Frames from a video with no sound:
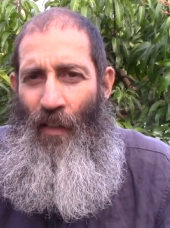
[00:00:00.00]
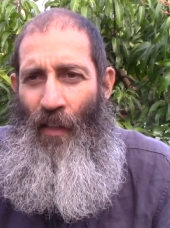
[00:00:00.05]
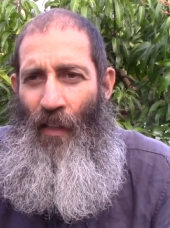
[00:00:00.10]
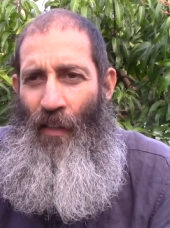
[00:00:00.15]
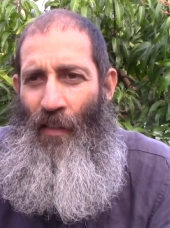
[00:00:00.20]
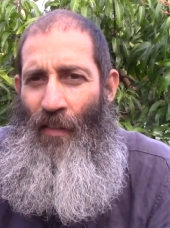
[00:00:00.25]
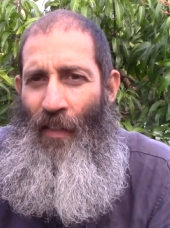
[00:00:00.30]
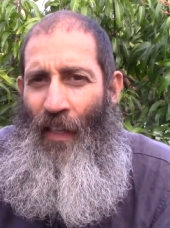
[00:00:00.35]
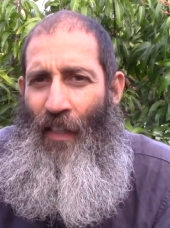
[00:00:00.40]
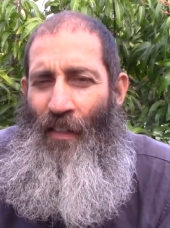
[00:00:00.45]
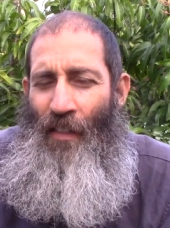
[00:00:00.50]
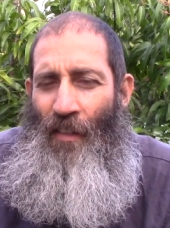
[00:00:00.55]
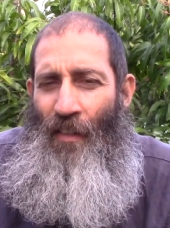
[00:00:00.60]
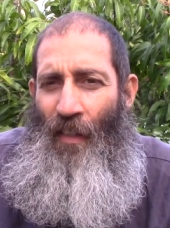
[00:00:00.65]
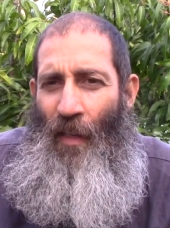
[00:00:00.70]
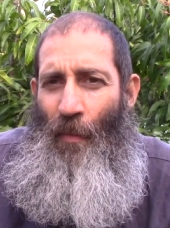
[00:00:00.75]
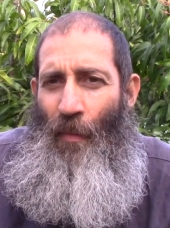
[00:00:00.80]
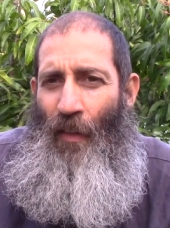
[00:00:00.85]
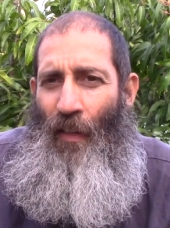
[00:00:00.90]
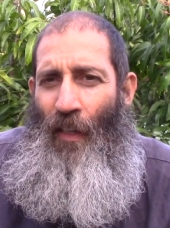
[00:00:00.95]
It's like a
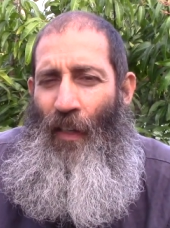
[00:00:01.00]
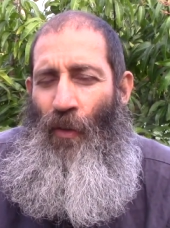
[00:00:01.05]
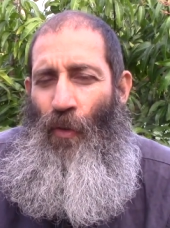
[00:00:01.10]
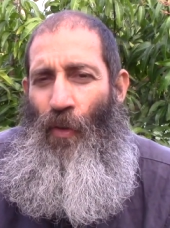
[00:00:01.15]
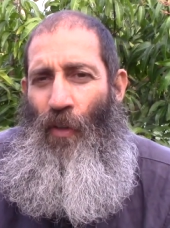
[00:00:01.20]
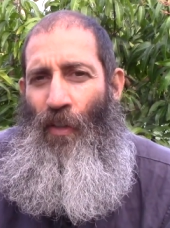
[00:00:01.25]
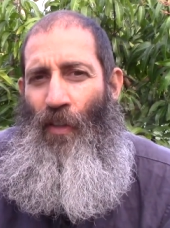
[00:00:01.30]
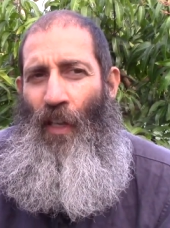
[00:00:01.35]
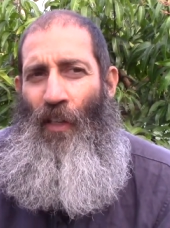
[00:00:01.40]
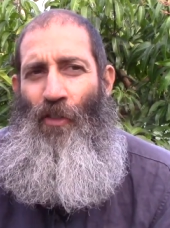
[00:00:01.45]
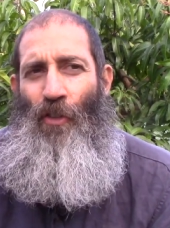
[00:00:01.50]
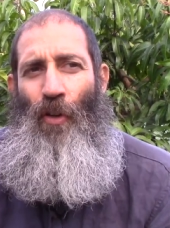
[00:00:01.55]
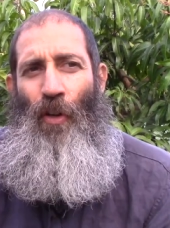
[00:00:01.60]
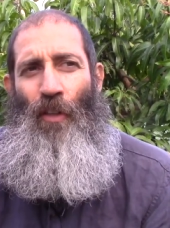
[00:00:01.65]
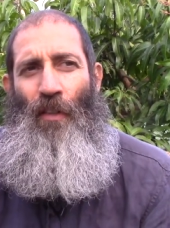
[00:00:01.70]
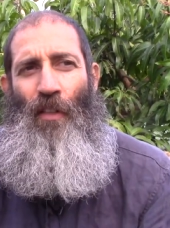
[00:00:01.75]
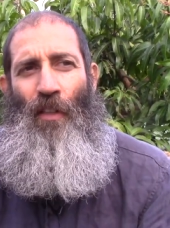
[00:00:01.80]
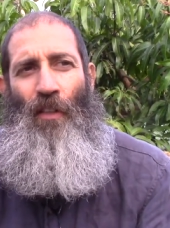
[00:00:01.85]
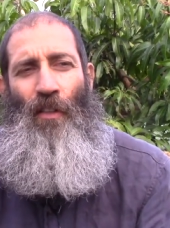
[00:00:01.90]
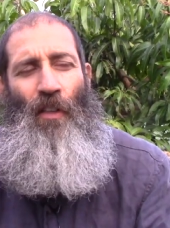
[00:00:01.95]
stimulant, or they should call
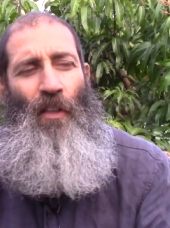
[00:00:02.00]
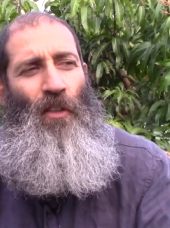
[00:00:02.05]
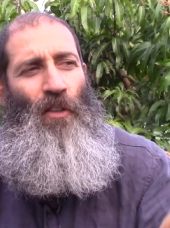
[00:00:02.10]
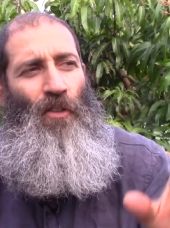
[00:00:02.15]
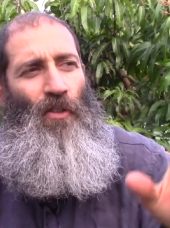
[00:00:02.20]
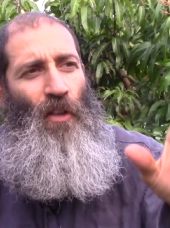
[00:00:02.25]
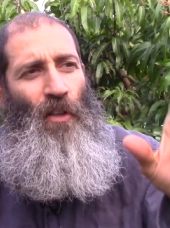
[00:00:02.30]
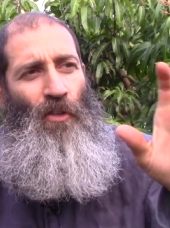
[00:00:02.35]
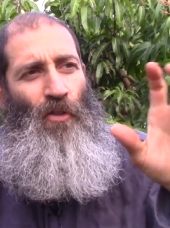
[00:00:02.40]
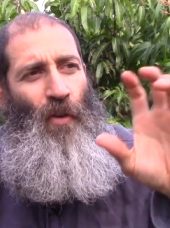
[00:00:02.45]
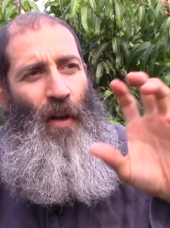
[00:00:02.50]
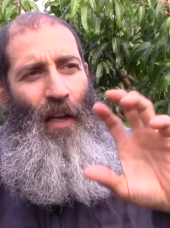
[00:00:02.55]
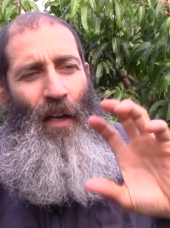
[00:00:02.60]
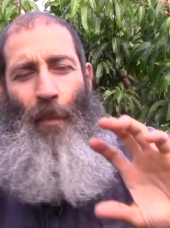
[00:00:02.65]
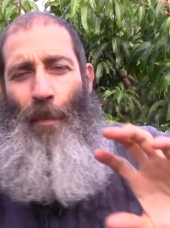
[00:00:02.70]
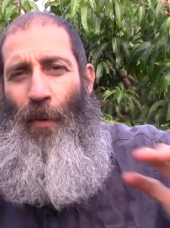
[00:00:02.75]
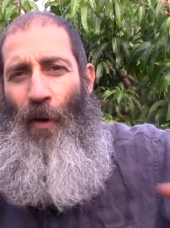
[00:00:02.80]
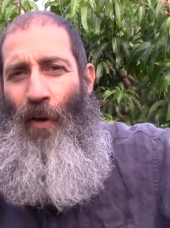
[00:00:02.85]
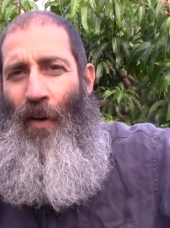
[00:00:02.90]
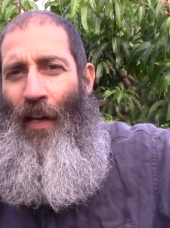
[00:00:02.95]
it the
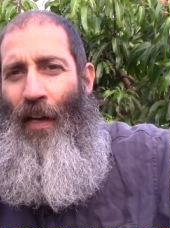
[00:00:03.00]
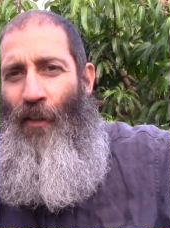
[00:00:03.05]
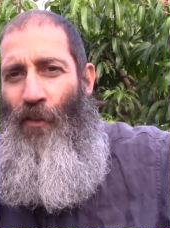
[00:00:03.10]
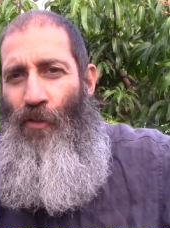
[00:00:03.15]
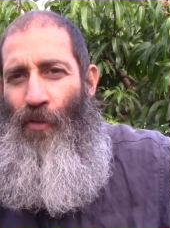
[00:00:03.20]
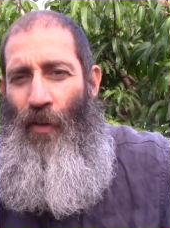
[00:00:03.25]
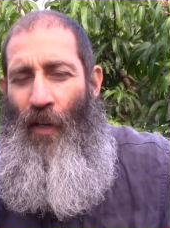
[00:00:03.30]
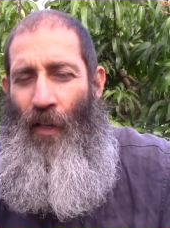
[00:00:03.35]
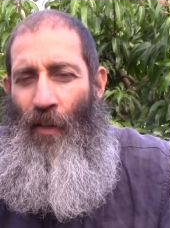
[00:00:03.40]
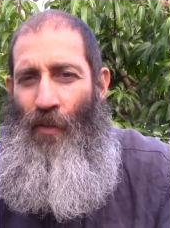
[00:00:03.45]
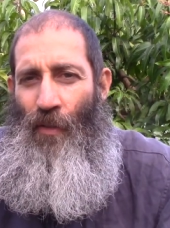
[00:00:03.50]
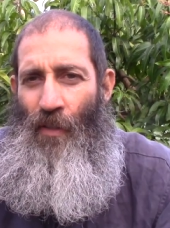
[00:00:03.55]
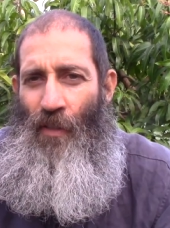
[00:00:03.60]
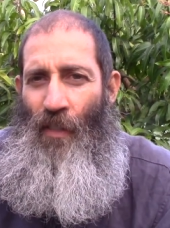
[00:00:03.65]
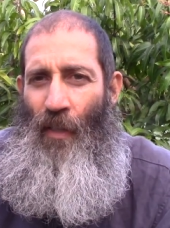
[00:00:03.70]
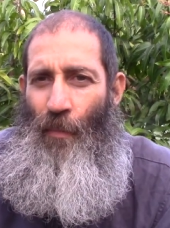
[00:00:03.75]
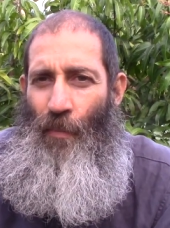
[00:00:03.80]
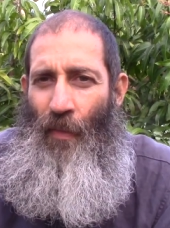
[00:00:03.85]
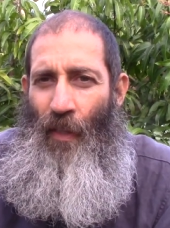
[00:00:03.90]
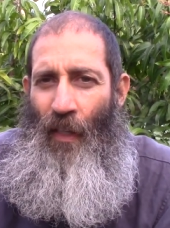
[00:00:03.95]
adrenal burnout drink or
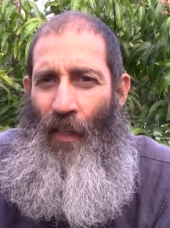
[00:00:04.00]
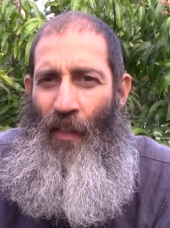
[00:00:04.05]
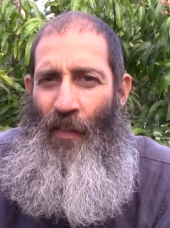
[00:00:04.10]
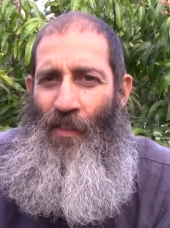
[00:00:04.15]
something.